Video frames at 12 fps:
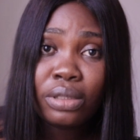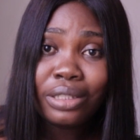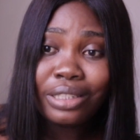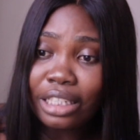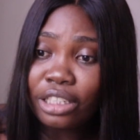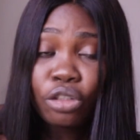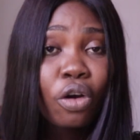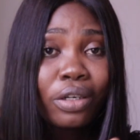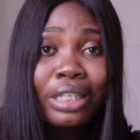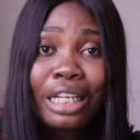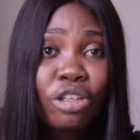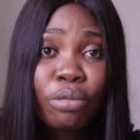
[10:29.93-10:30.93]
They did
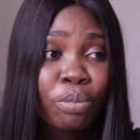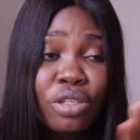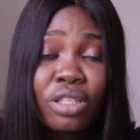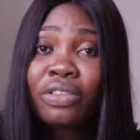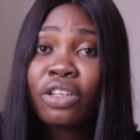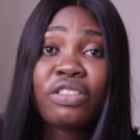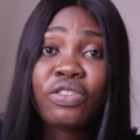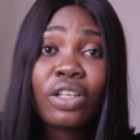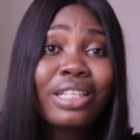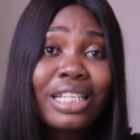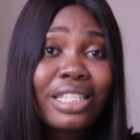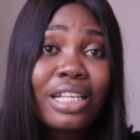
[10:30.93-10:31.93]
not, most of them don't even
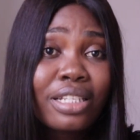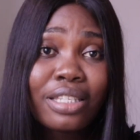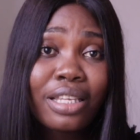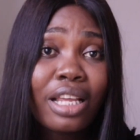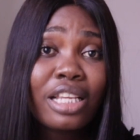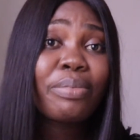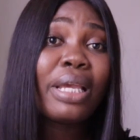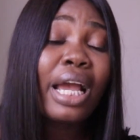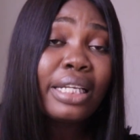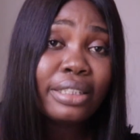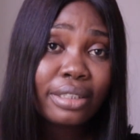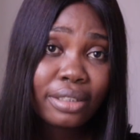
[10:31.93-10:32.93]
understand the science
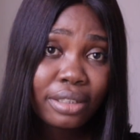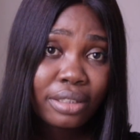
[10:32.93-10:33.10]
behind it.